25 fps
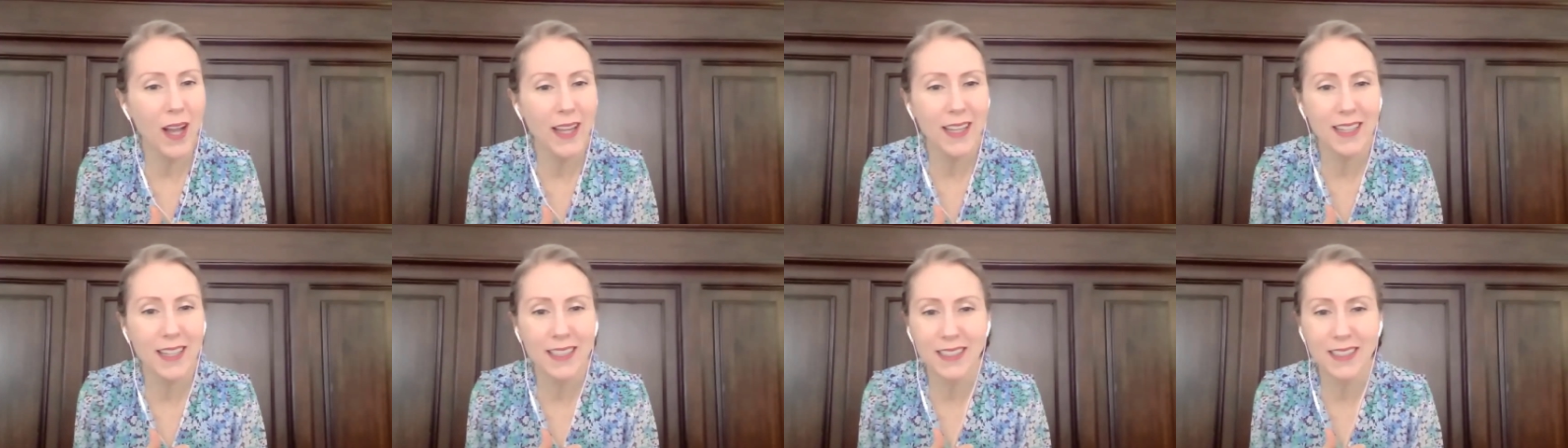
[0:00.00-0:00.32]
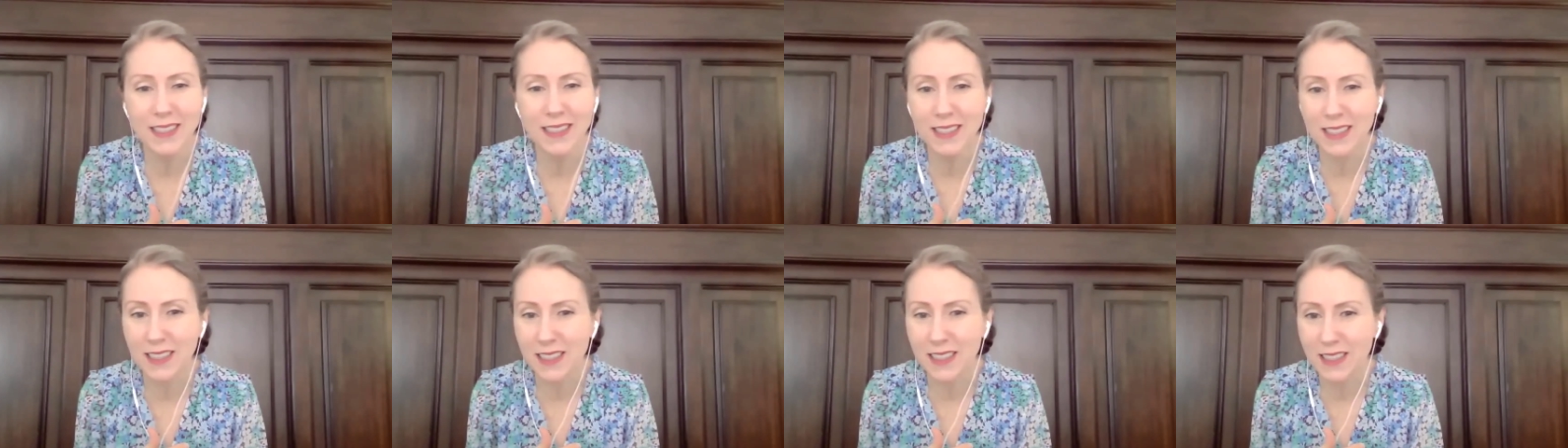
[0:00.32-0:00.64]

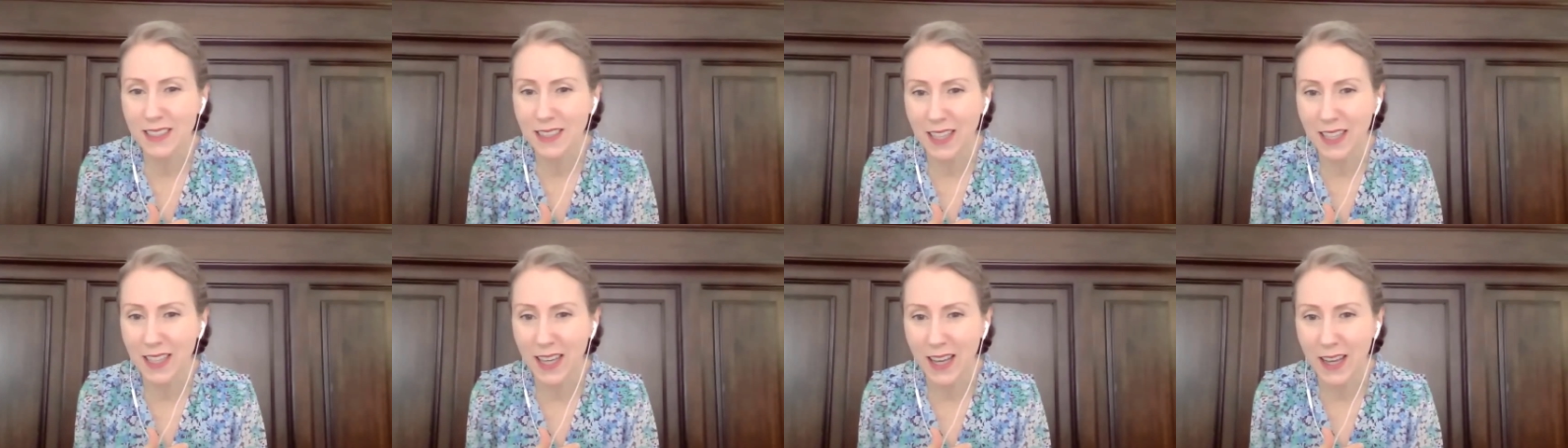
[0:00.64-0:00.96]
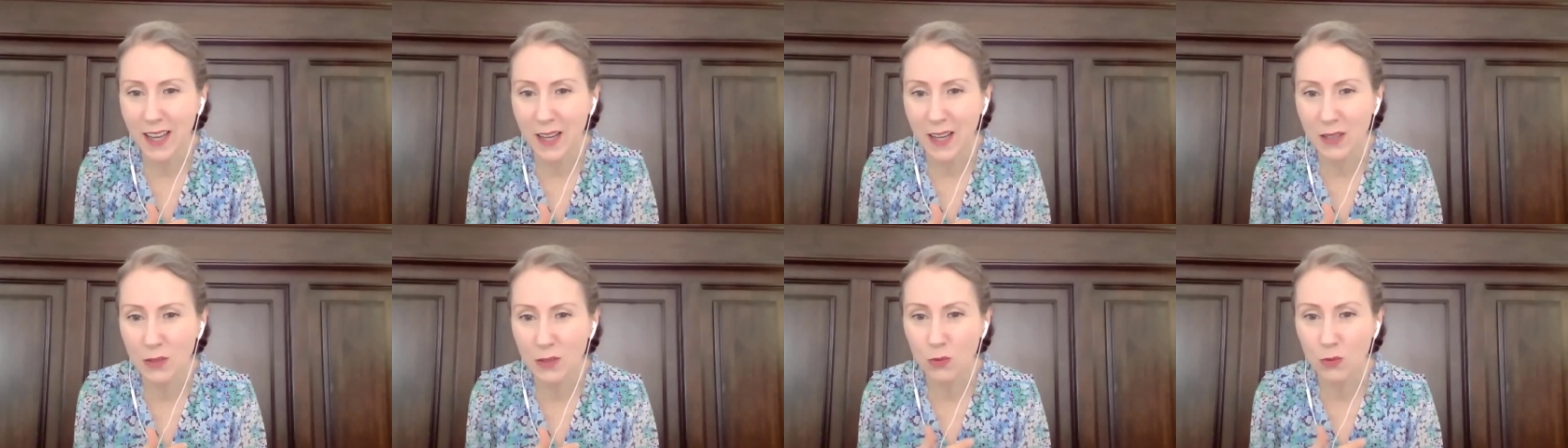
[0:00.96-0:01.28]
is it
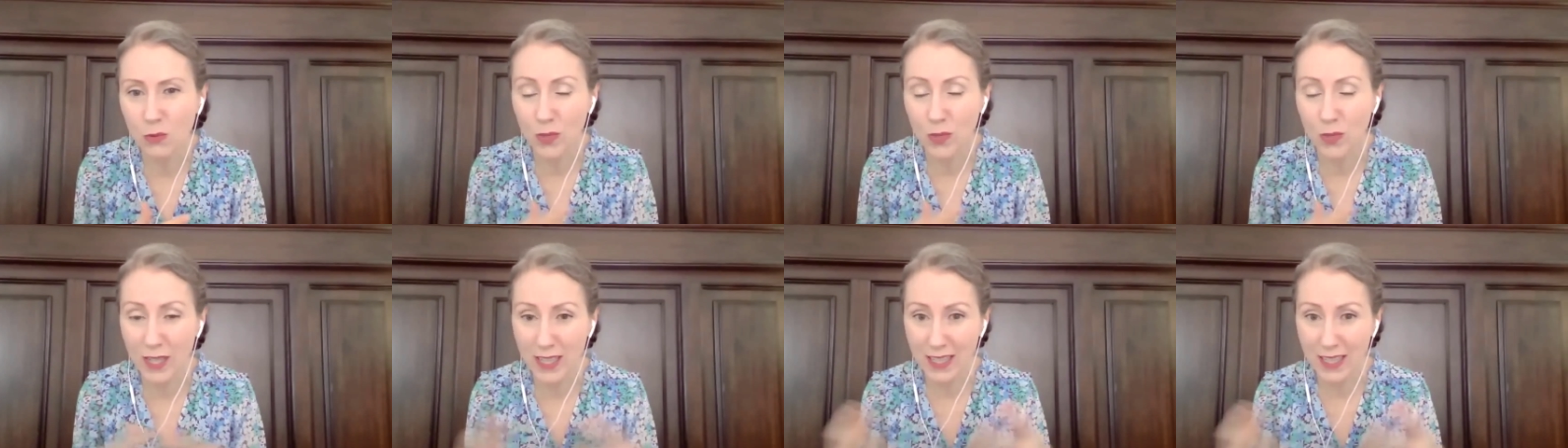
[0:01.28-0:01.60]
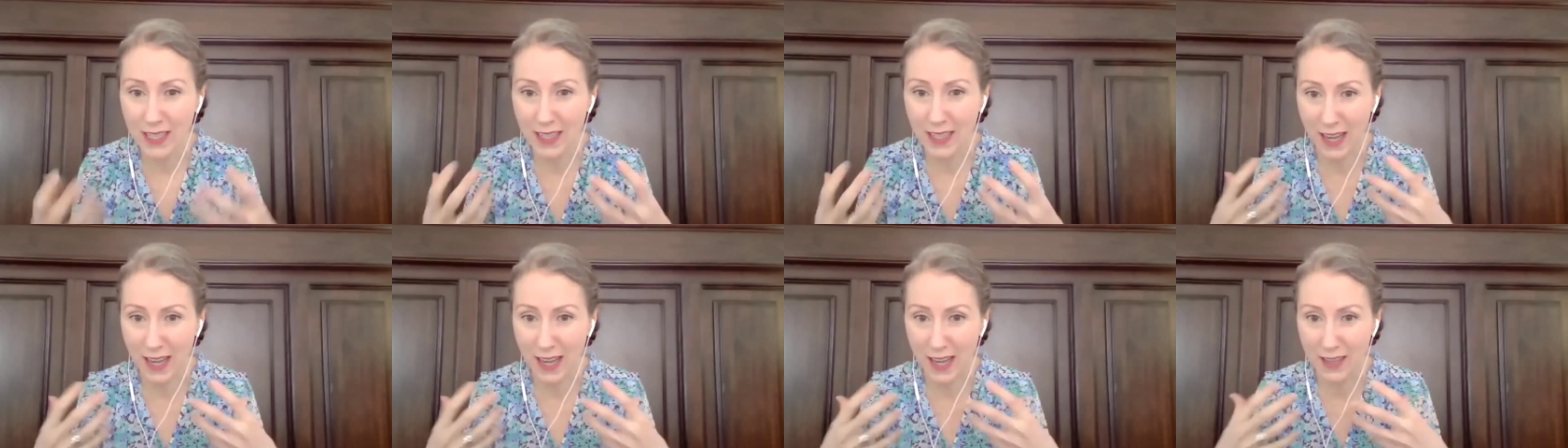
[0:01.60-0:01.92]
that
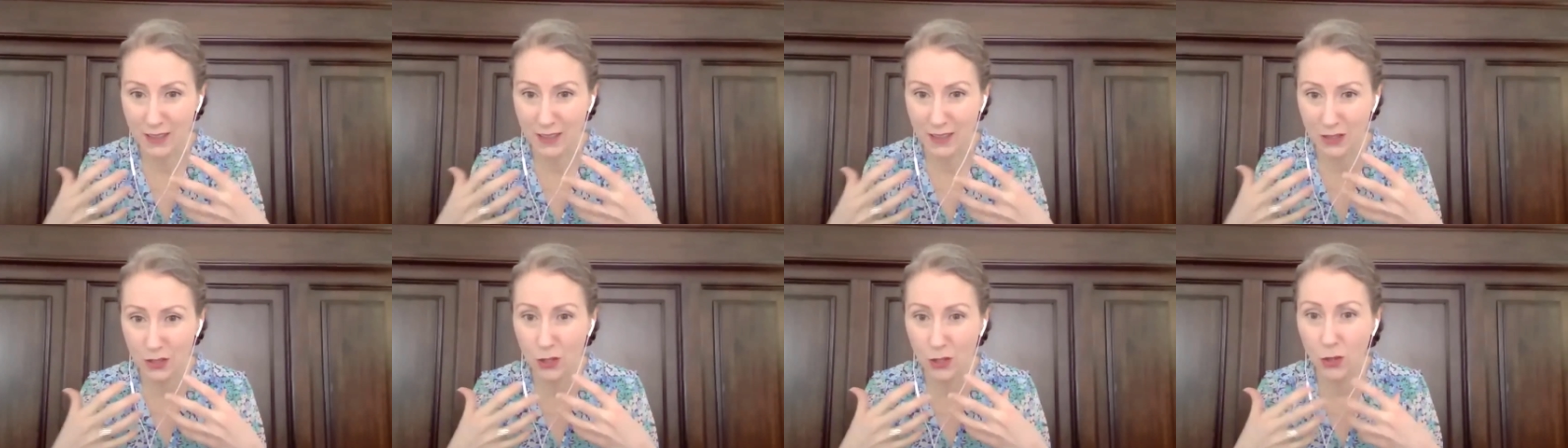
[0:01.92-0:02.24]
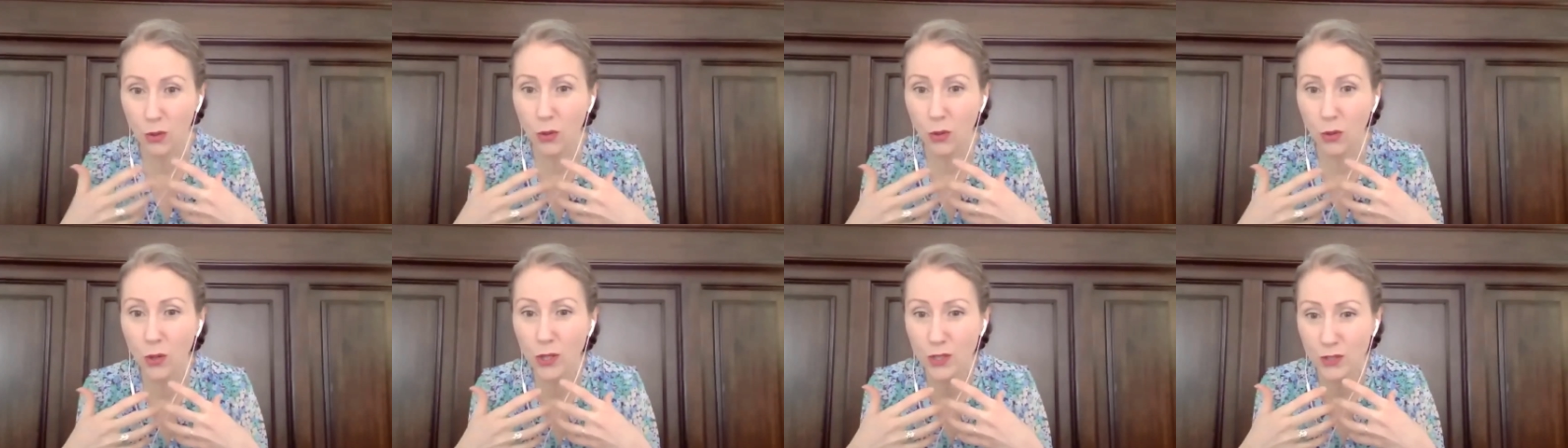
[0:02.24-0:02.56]
we as
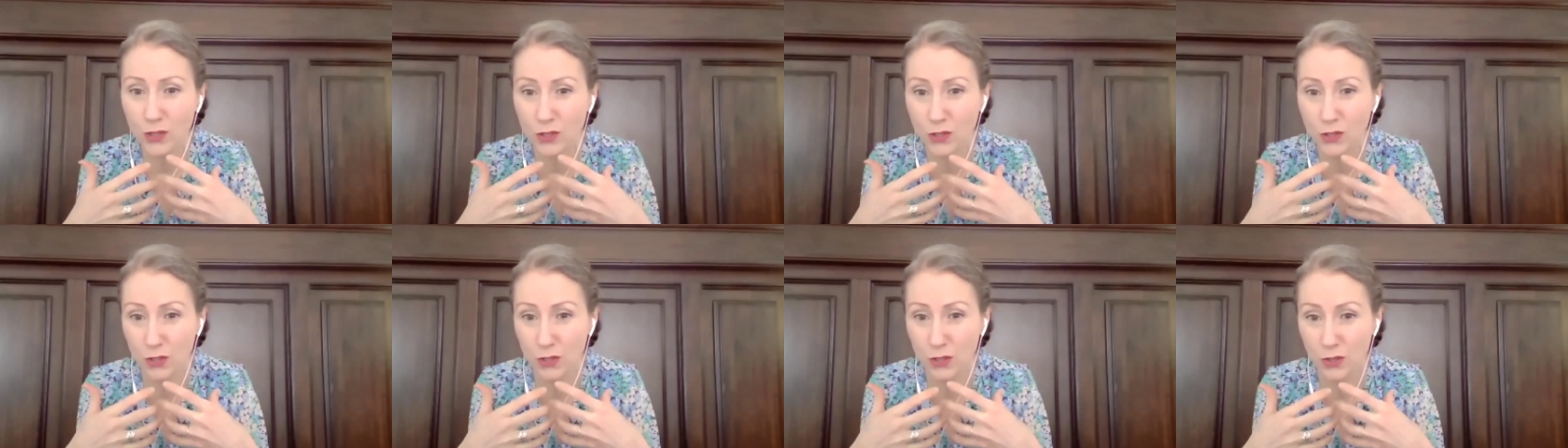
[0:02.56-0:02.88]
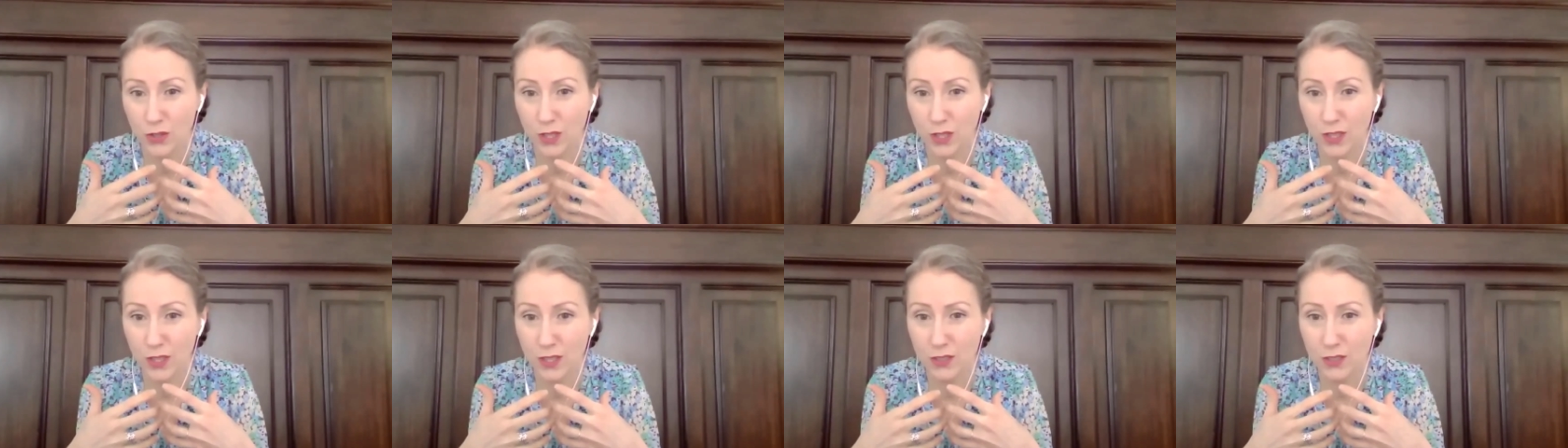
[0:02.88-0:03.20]
course
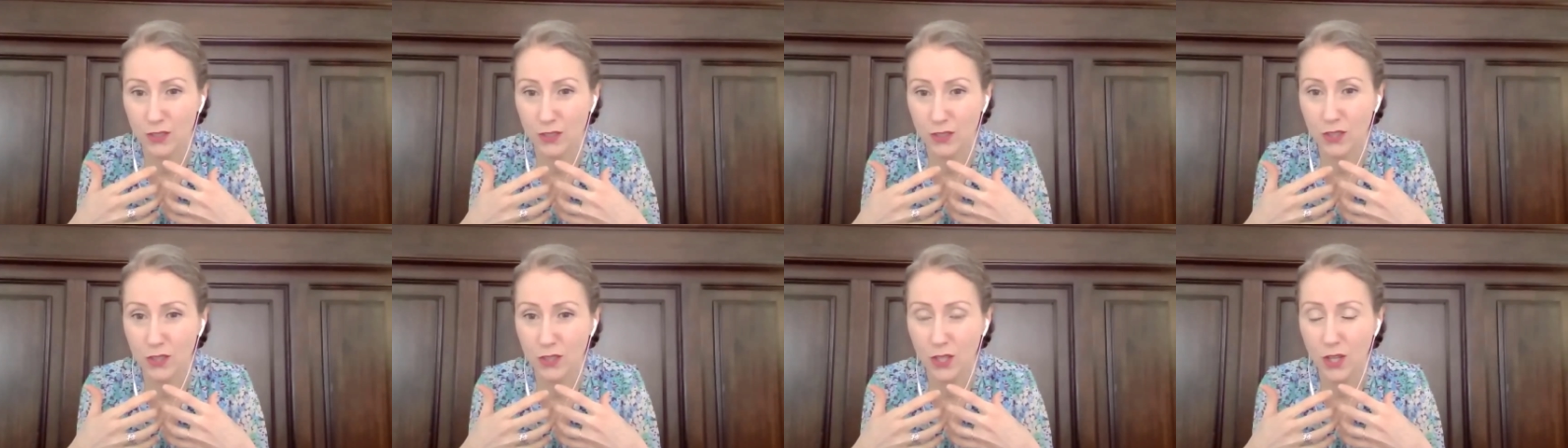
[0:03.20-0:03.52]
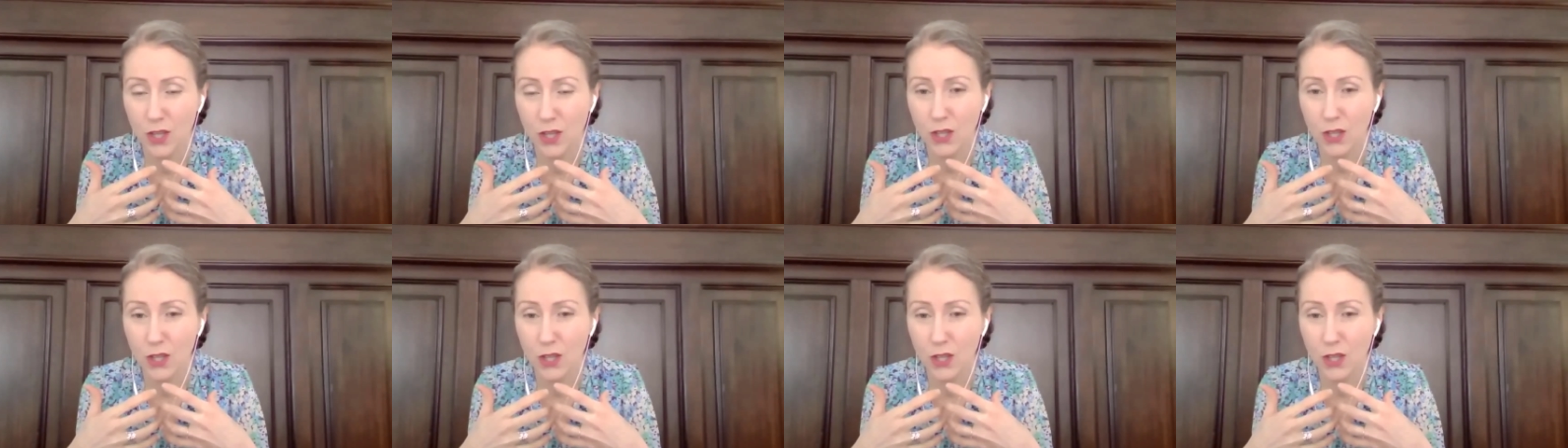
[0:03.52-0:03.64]
students